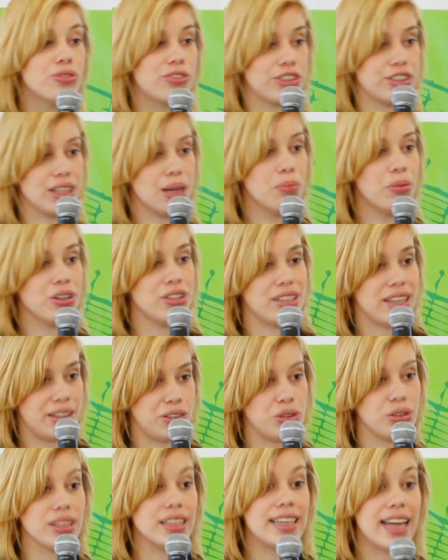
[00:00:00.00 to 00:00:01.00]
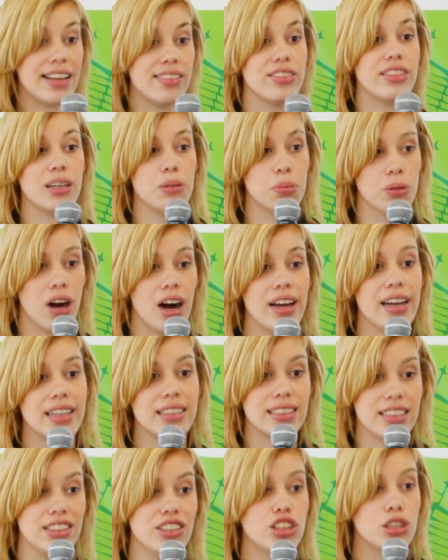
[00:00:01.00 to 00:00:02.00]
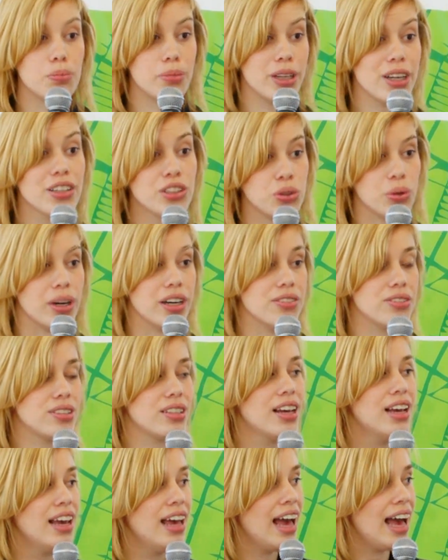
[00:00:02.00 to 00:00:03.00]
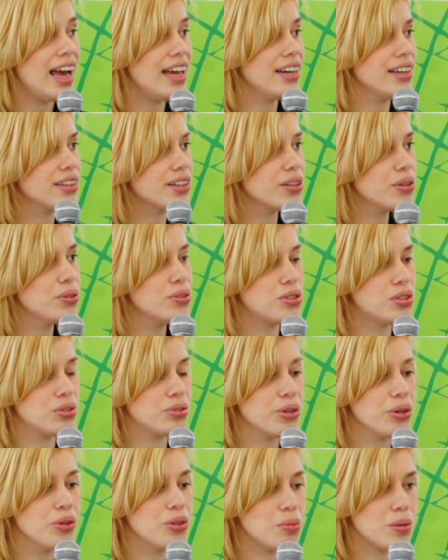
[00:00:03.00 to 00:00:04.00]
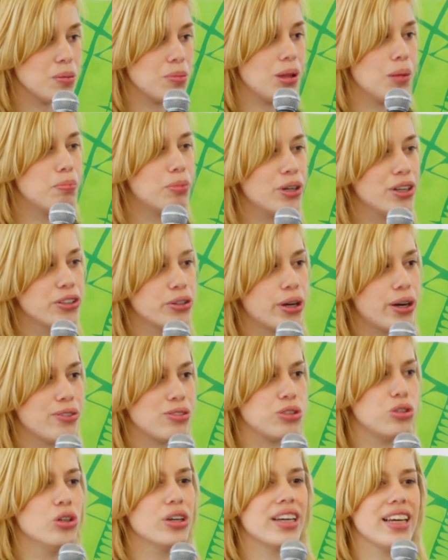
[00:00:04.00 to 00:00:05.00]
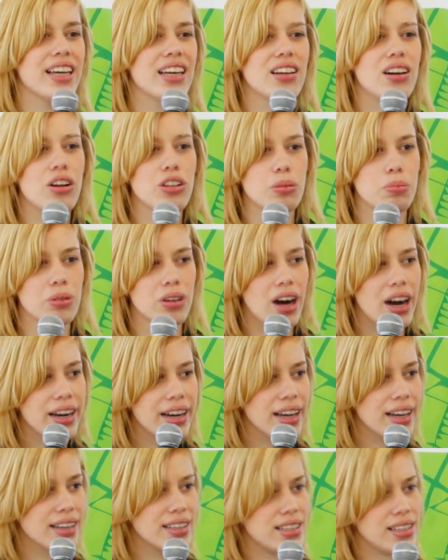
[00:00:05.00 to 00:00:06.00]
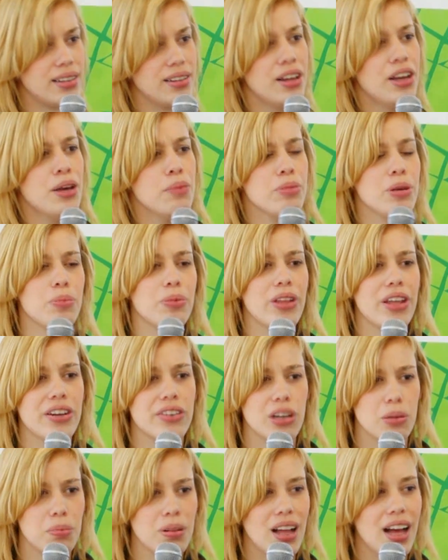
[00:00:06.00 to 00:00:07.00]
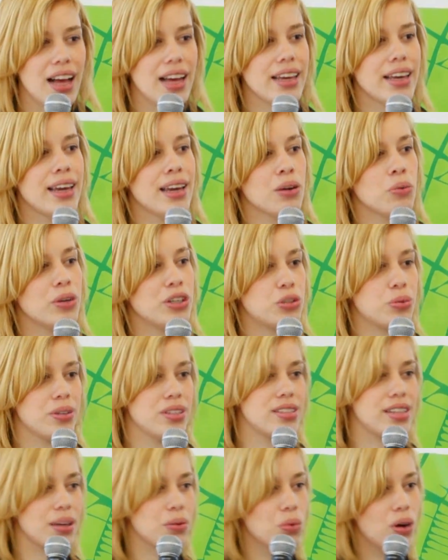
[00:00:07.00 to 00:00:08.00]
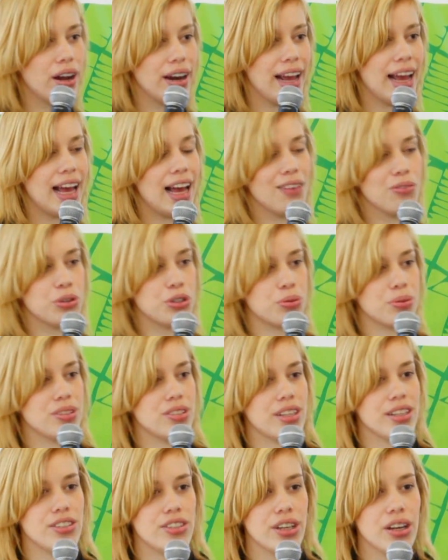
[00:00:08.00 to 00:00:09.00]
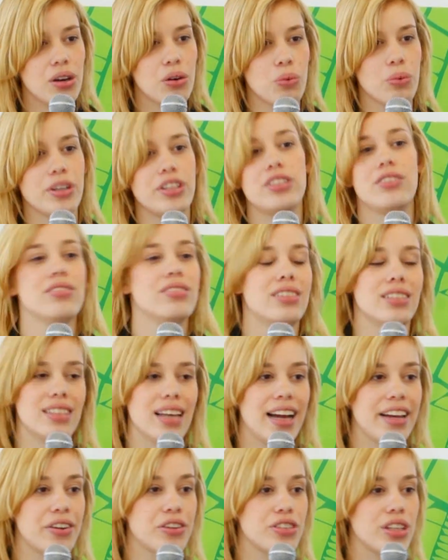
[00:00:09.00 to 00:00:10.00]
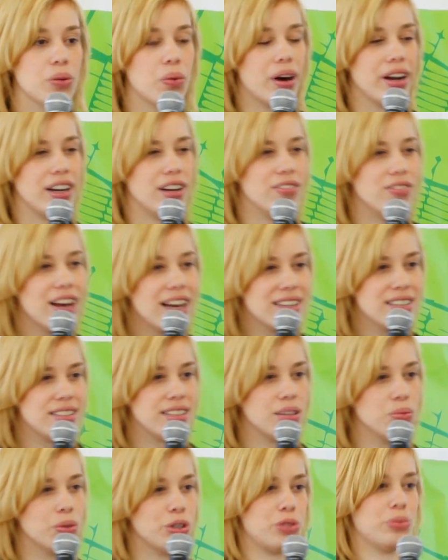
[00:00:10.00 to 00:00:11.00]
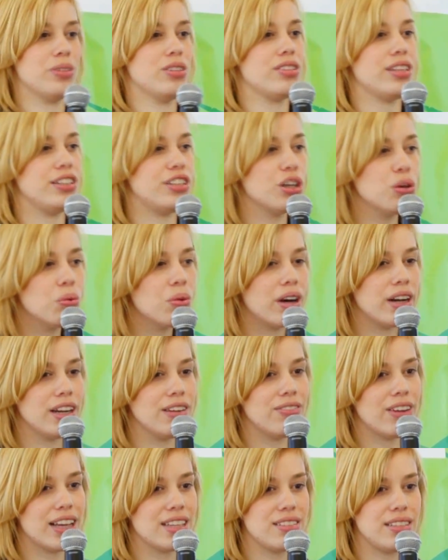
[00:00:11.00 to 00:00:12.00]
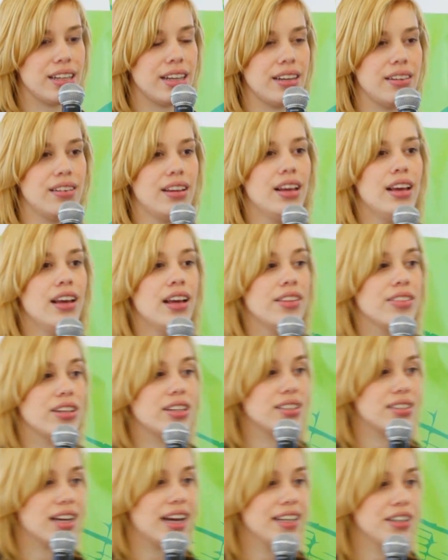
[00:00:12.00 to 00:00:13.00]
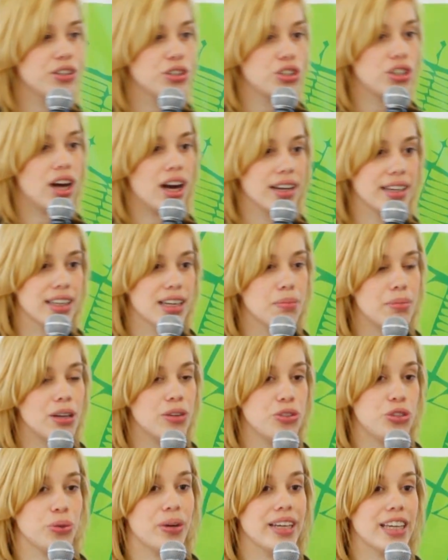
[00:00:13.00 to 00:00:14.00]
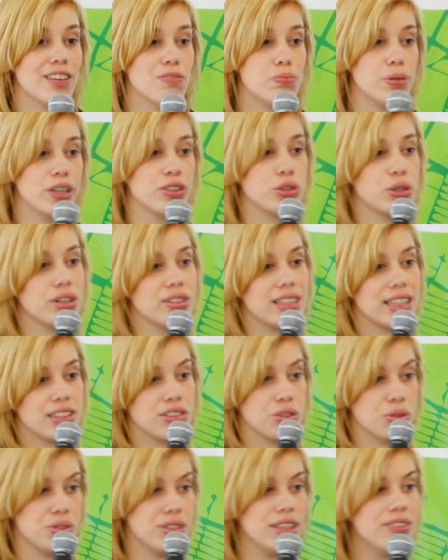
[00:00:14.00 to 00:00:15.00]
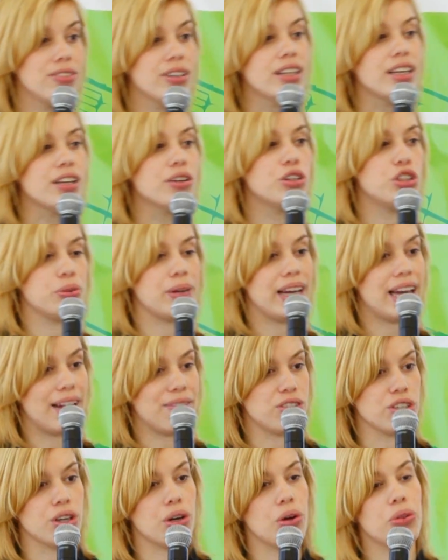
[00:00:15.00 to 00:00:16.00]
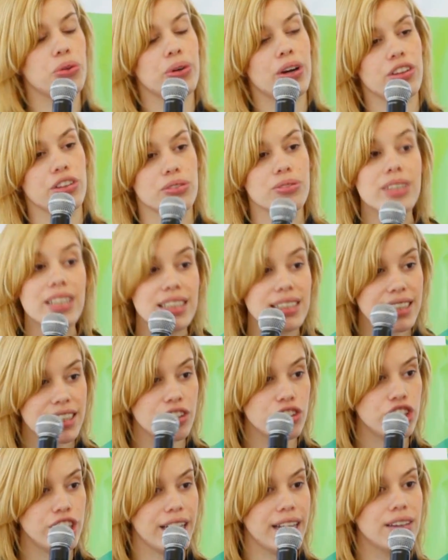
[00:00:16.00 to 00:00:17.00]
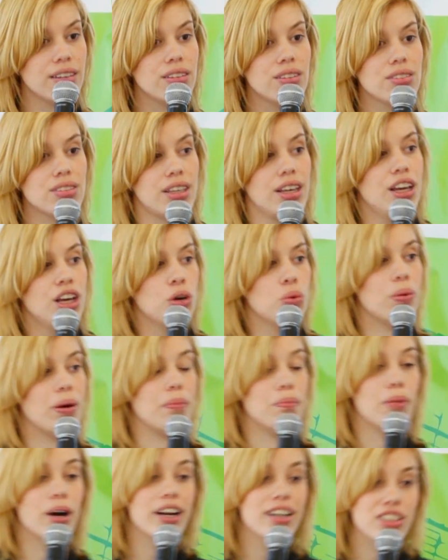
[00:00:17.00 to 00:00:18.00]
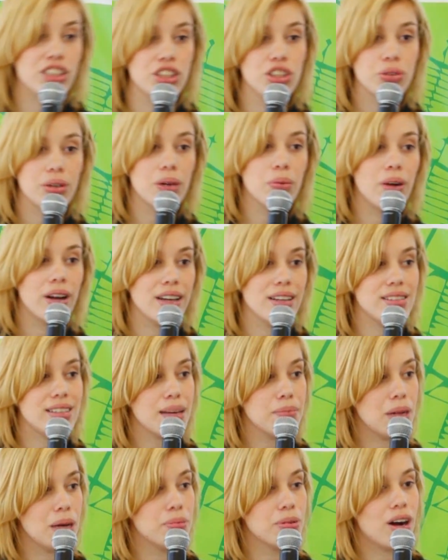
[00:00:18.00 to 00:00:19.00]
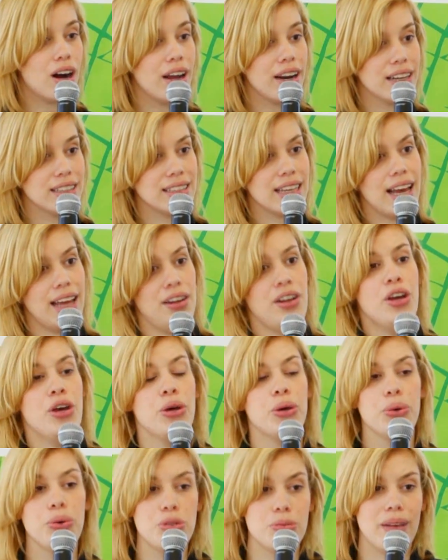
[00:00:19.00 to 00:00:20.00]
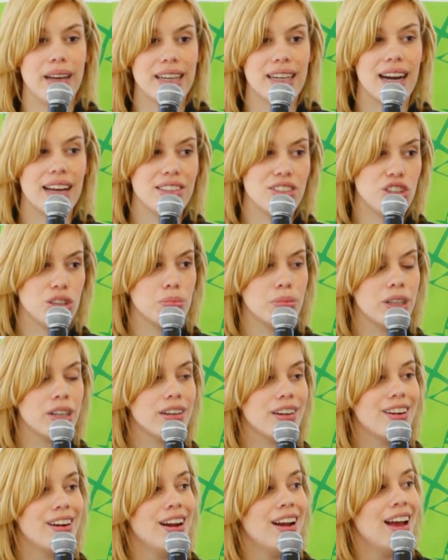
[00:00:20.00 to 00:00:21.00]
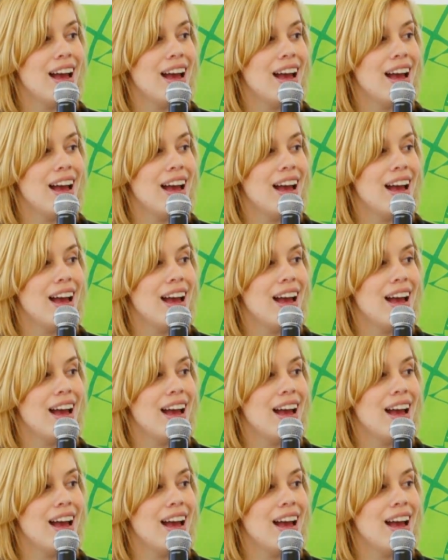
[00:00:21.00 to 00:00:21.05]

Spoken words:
for someone to actually get their product into Bergdorf's. And it goes through the people at Bergdorf's looking at all the products and people that are applying, which ones they want to have, which ones they don't, which designers they want to invest in, which ones they don't want to invest in. The designers talking about, do I give Bergdorf's exclusivity or do I have to go through other retail channels? What margin do I want to set my product at? Who's my customer?